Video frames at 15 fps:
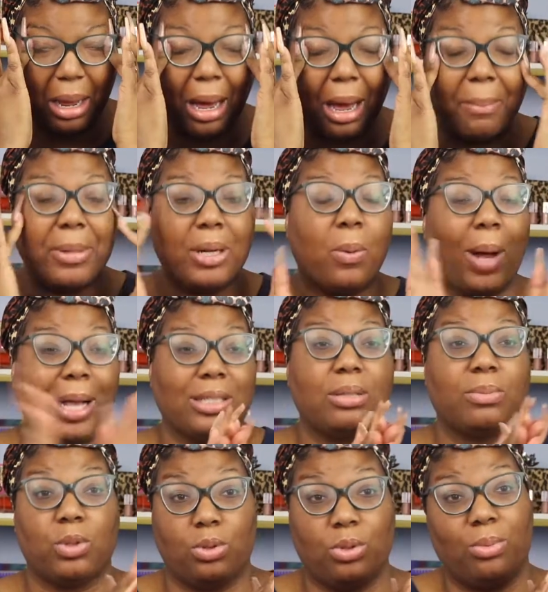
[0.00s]
I'm gonna watch
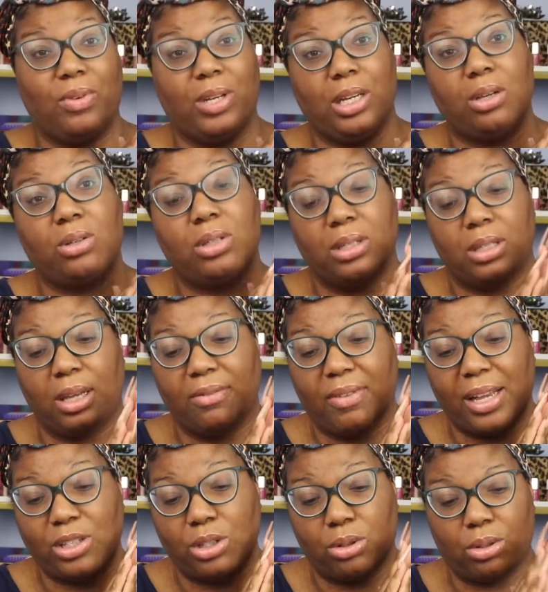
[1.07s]
some YouTube videos to see if
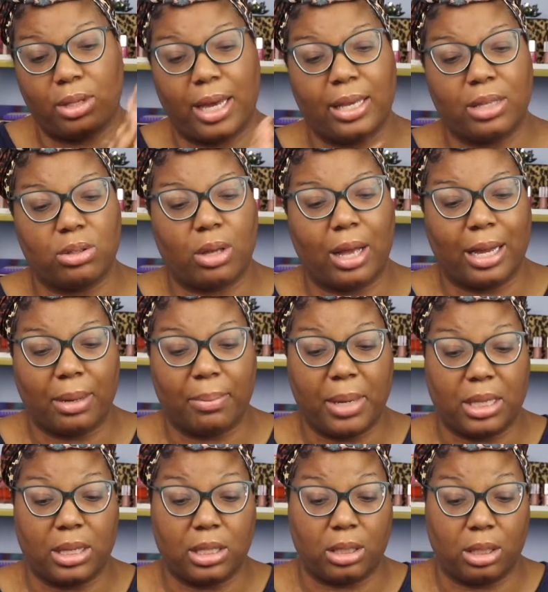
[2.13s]
I should do that, so I can
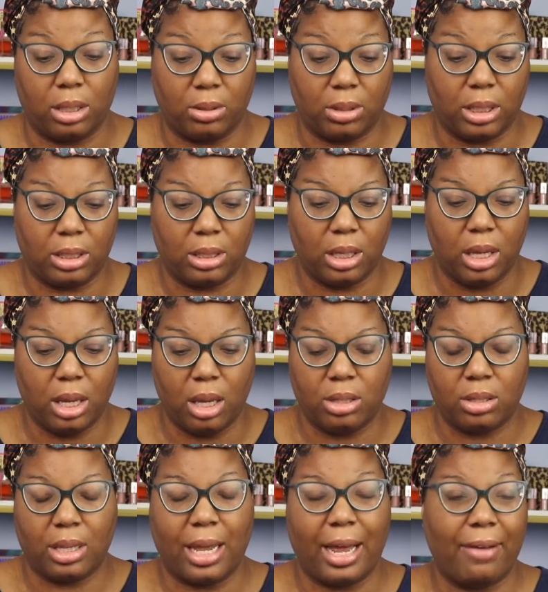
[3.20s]
make this glueless,
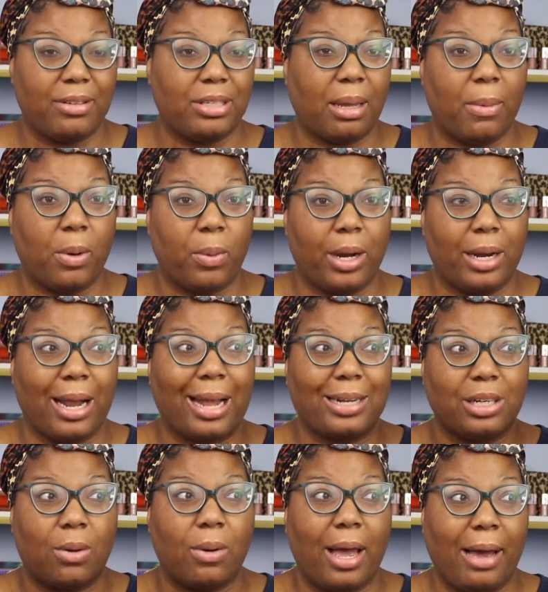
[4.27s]
so that every time I wear it, I
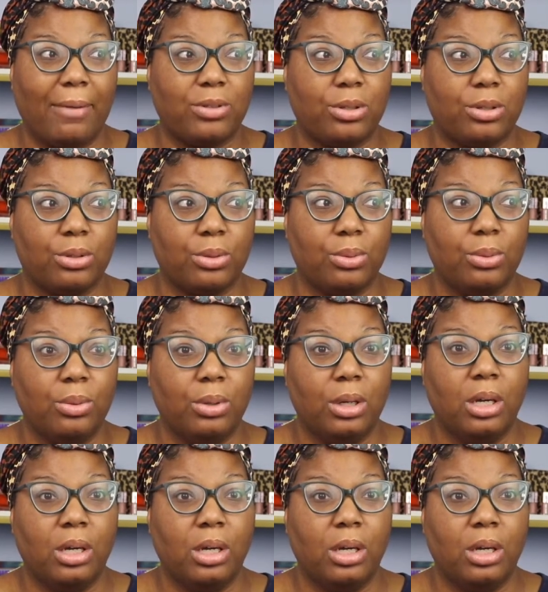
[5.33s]
don't have to